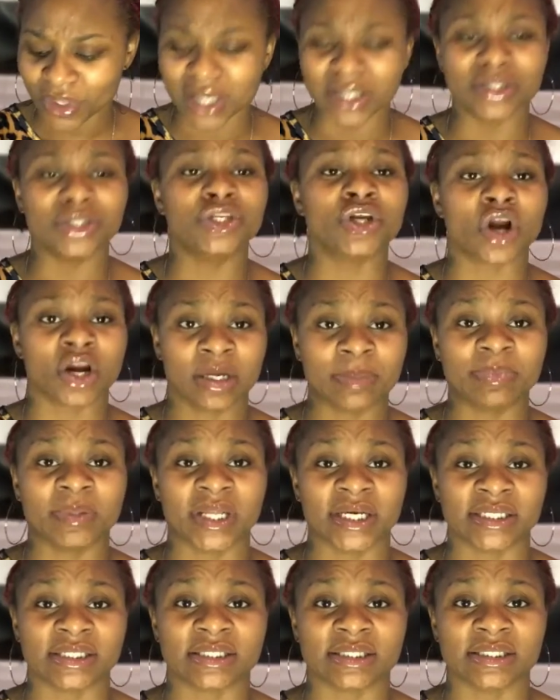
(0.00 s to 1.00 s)
dark
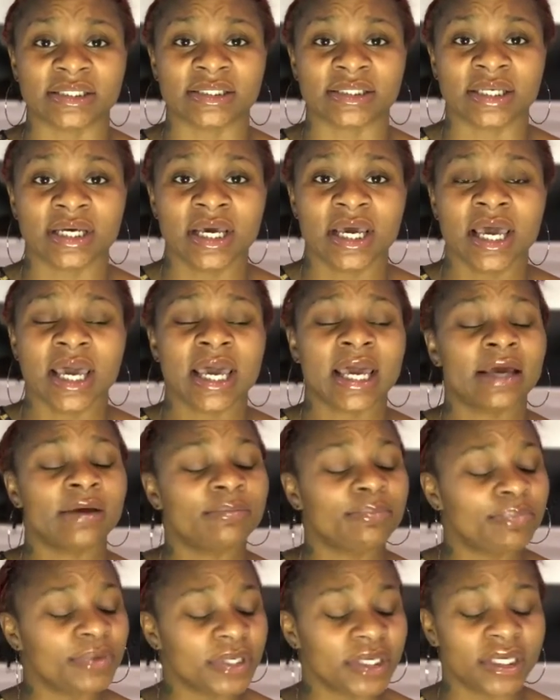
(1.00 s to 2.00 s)
places, and
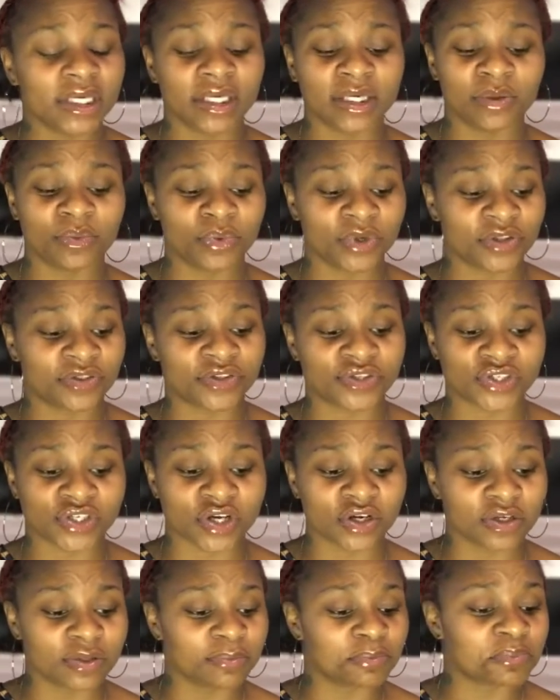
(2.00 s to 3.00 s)
being with
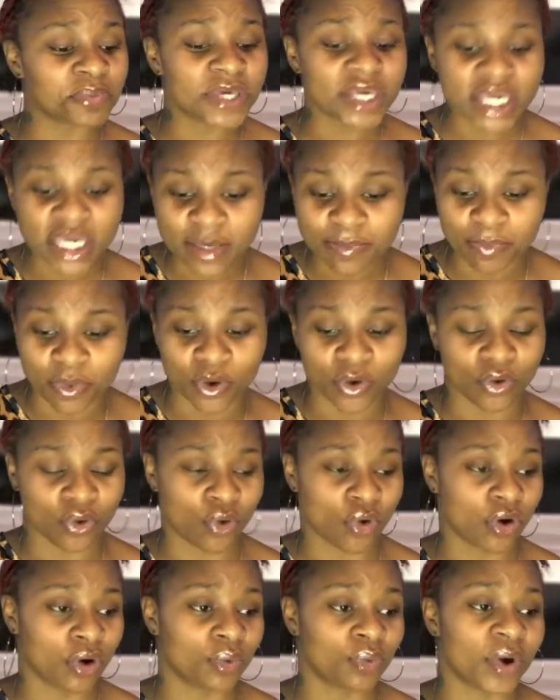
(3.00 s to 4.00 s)
certain people
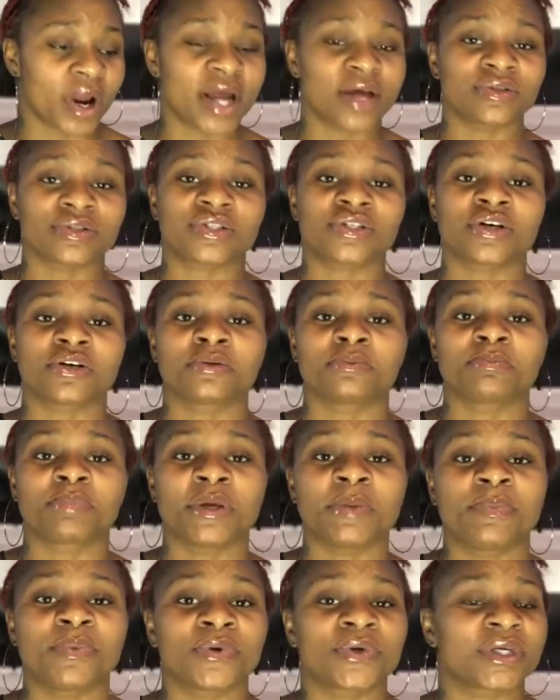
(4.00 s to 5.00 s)
or around certain
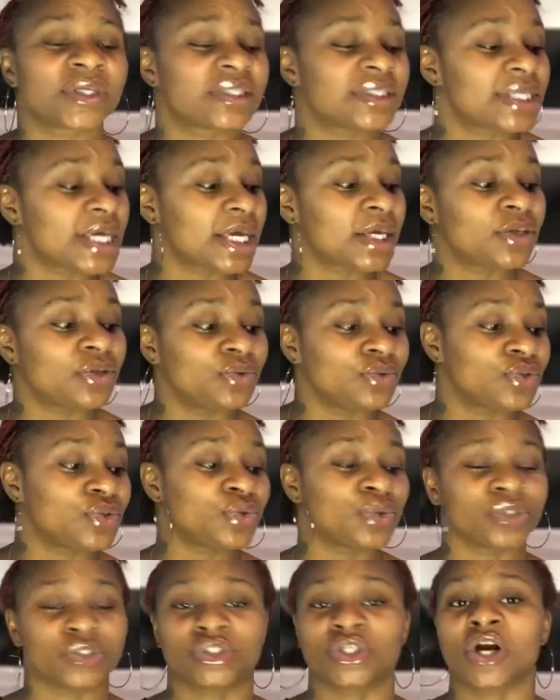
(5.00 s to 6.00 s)
people could take you to
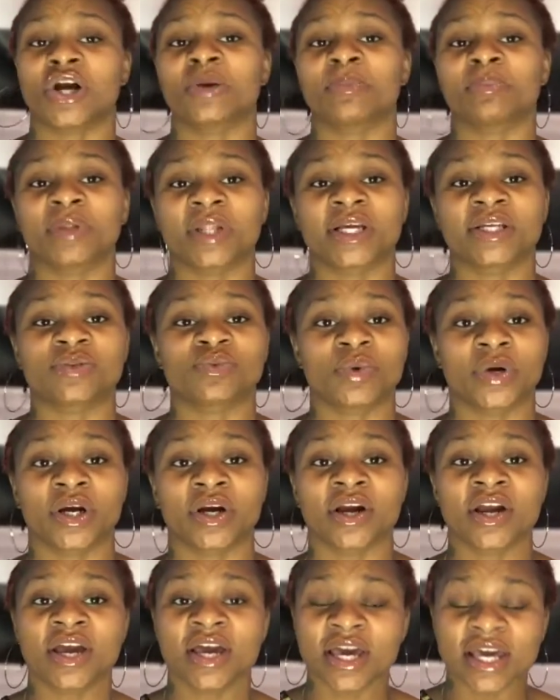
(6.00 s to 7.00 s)
a dark place where
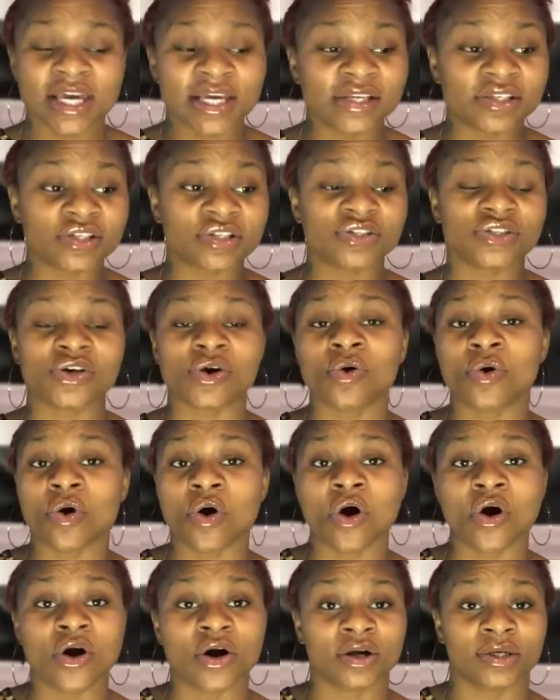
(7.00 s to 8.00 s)
it's so
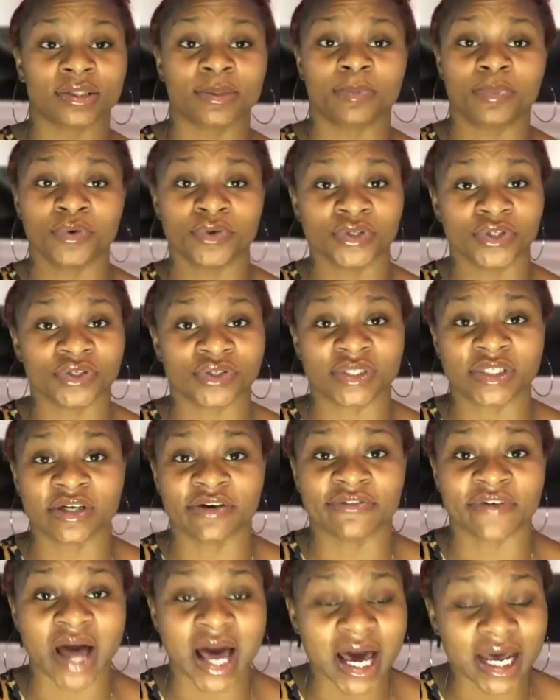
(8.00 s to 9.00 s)
hard to pull yourself
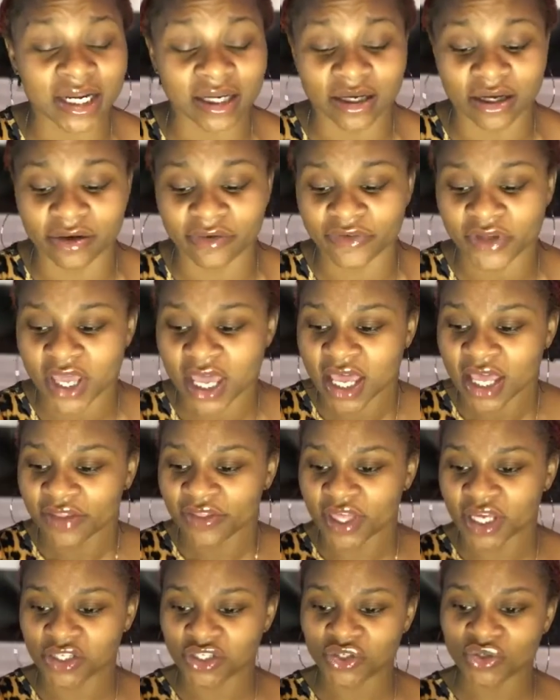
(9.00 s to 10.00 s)
out of,
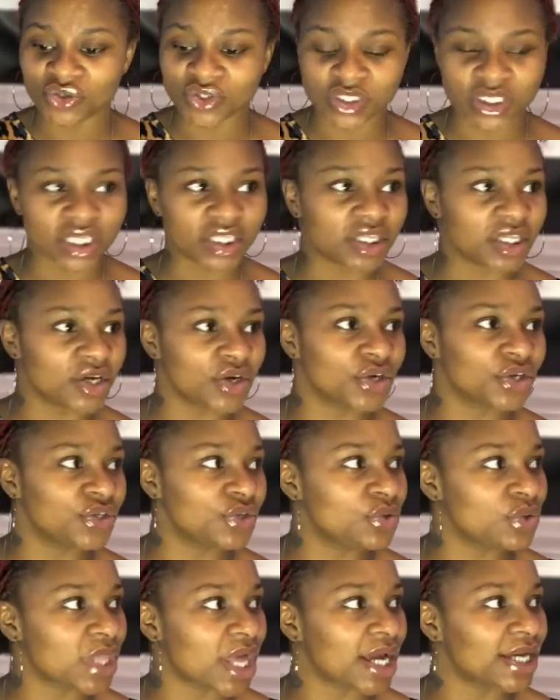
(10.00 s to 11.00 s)
that you sit there and you
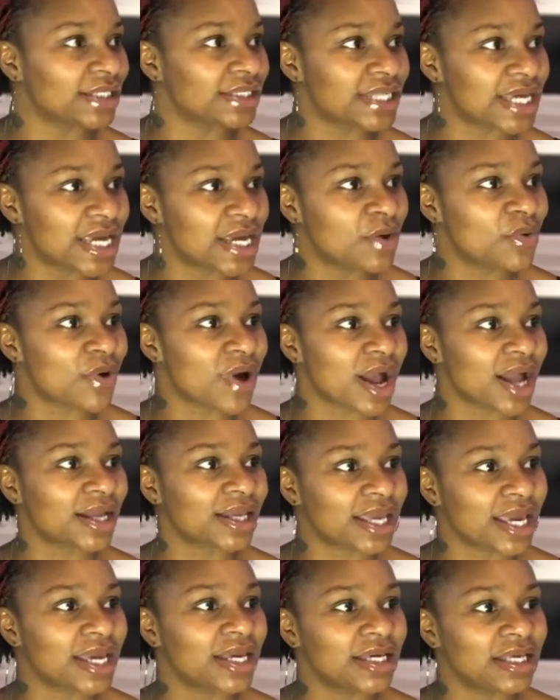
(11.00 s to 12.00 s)
like, dang, why I
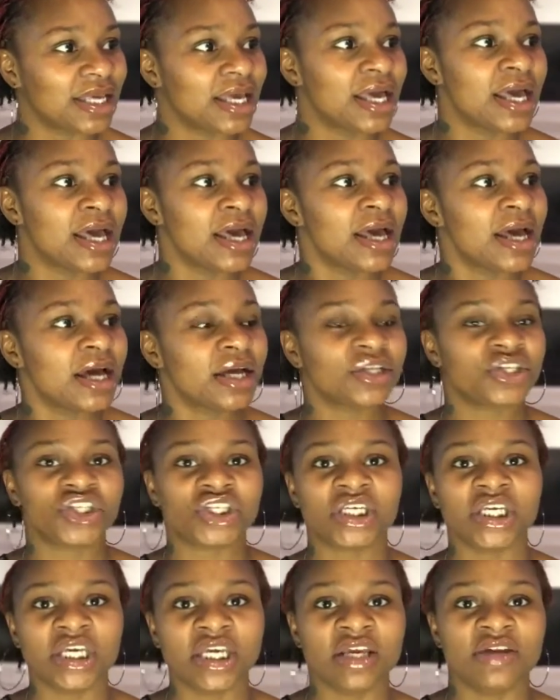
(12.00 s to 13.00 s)
can't
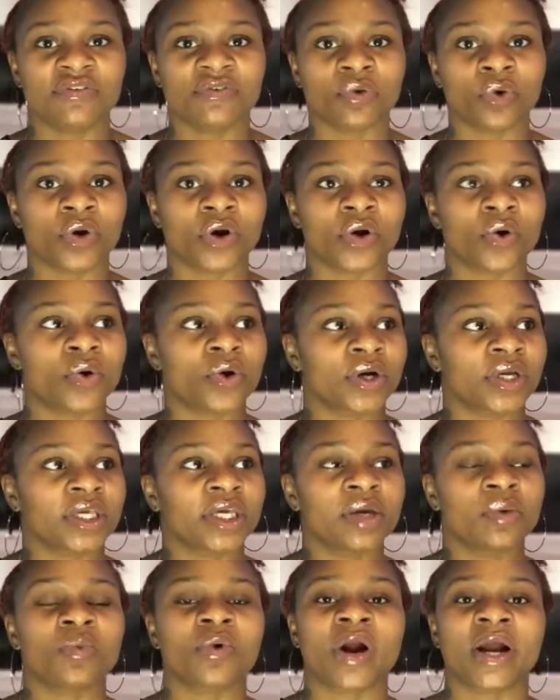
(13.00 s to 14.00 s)
achieve or
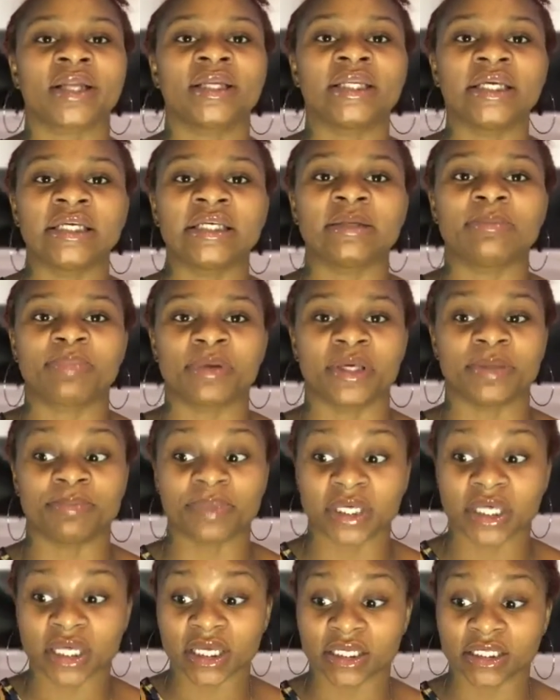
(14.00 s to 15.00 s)
get where I need to be,
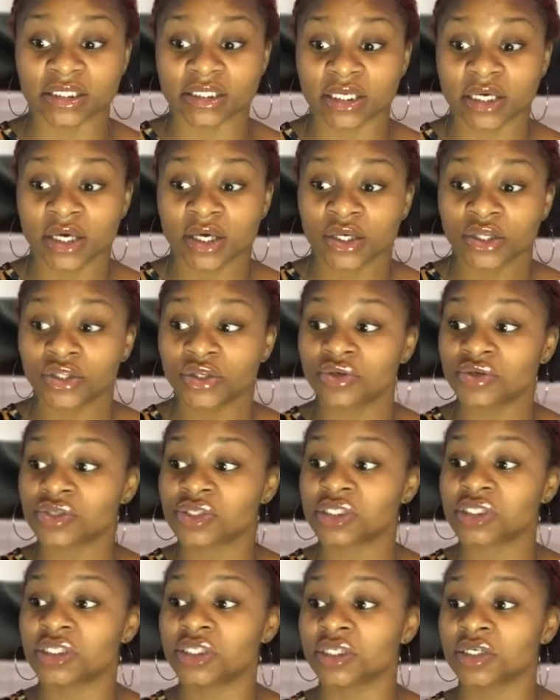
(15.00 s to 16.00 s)
because you're
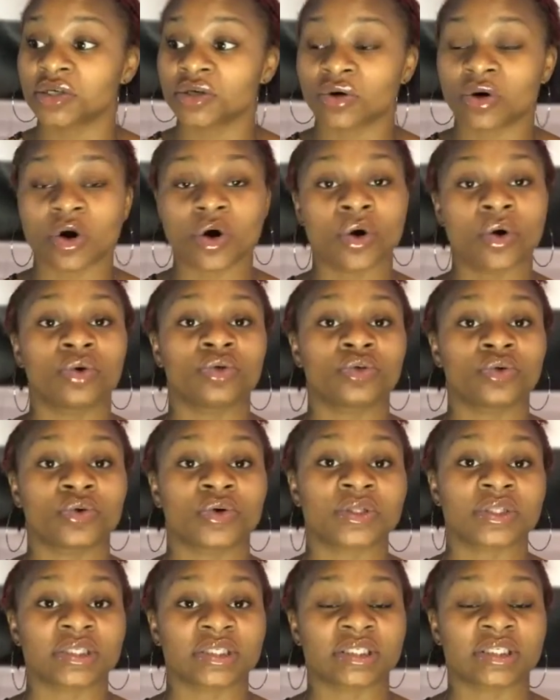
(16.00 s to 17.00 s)
still holding on
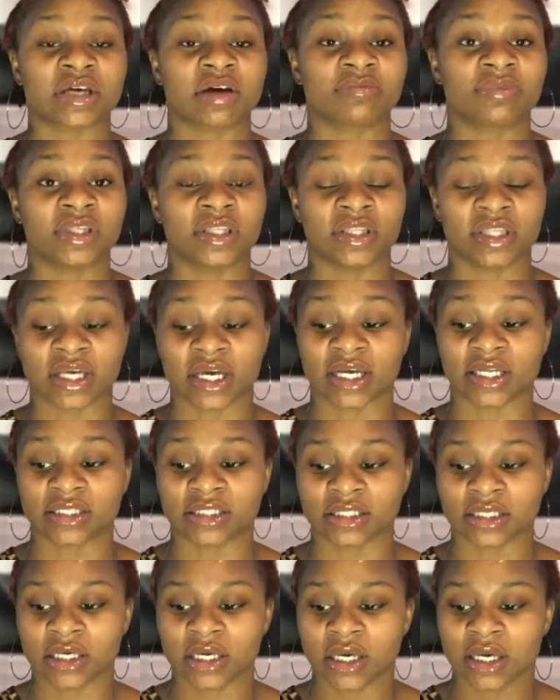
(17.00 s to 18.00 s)
to something
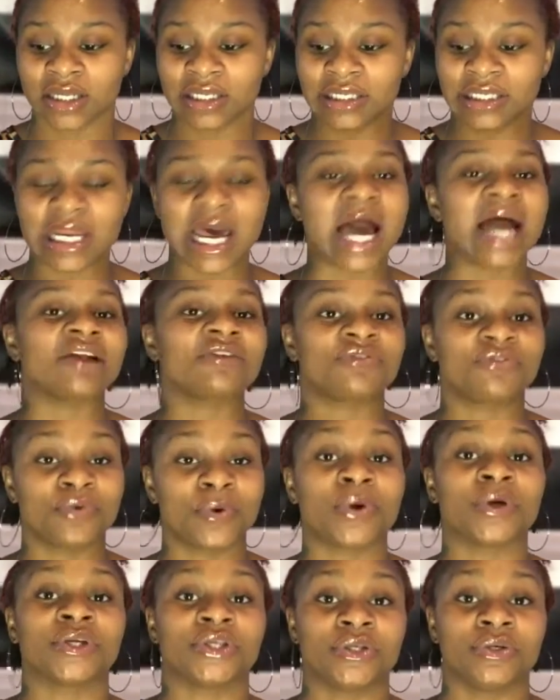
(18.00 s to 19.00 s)
that's not
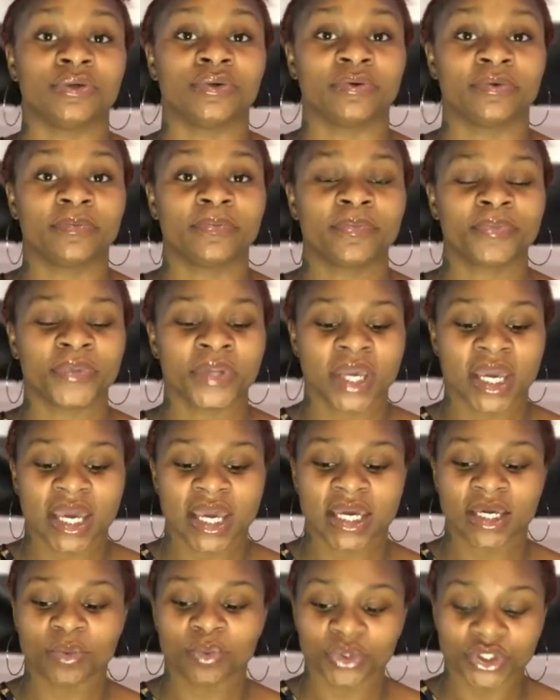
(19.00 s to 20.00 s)
for you.
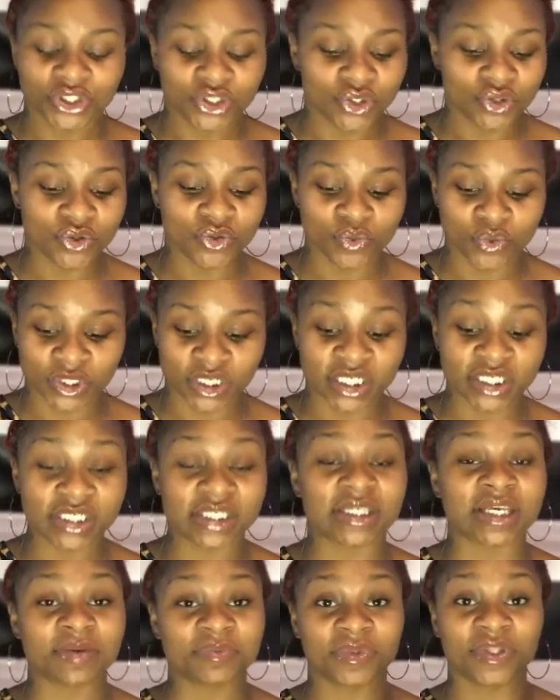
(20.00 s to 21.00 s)
And when it's
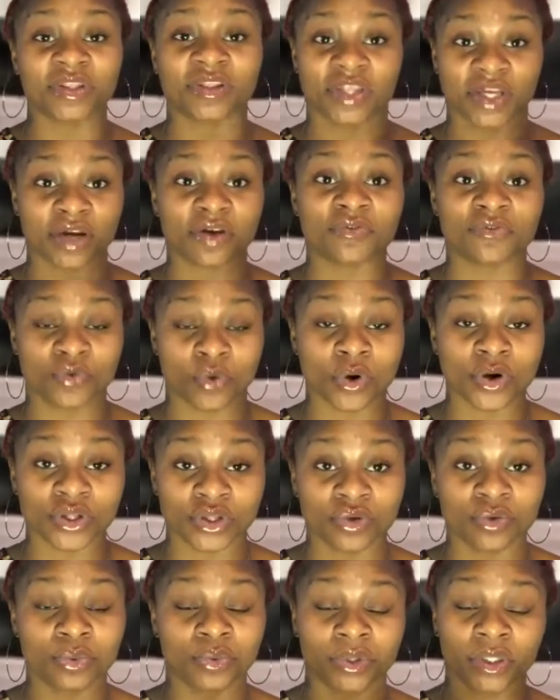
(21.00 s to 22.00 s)
something there for
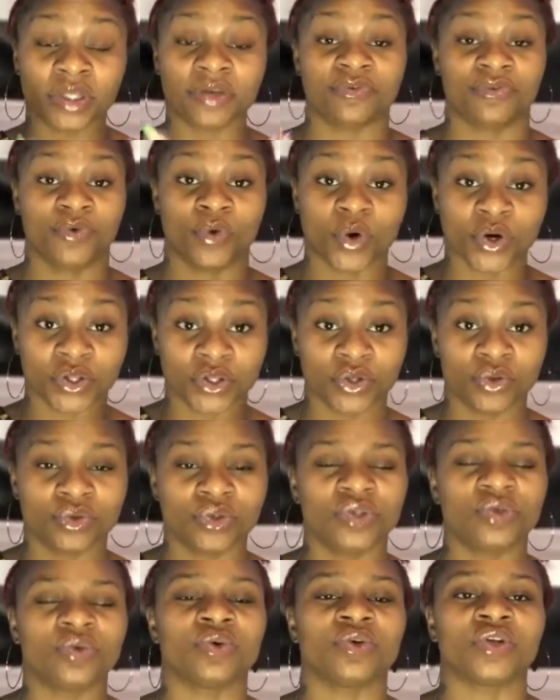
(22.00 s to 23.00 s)
you, really for you,
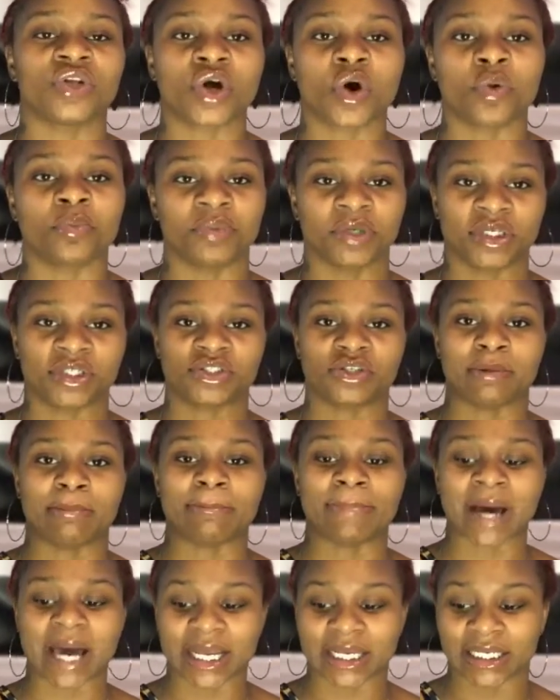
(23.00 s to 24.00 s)
you'll know, because your
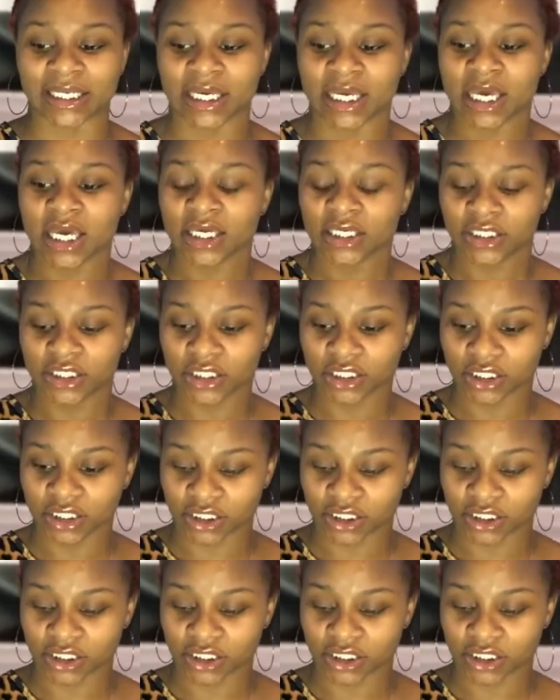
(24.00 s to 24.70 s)
body, your